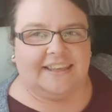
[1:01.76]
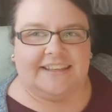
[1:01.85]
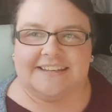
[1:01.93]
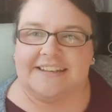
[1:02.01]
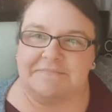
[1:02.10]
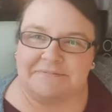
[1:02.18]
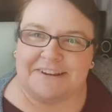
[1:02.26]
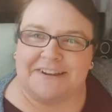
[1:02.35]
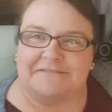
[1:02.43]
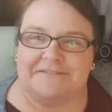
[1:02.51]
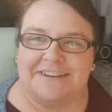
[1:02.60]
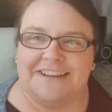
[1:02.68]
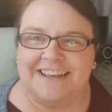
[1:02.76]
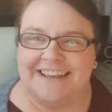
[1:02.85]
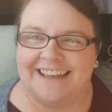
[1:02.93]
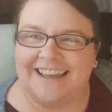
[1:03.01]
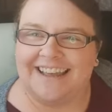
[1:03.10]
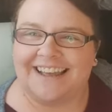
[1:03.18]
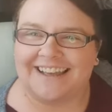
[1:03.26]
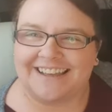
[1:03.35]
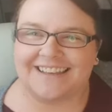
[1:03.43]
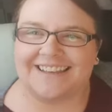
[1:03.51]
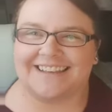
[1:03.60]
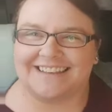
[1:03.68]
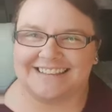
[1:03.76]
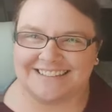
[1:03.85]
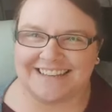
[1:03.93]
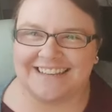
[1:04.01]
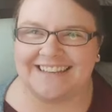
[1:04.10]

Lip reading: deep breath. Hi guys.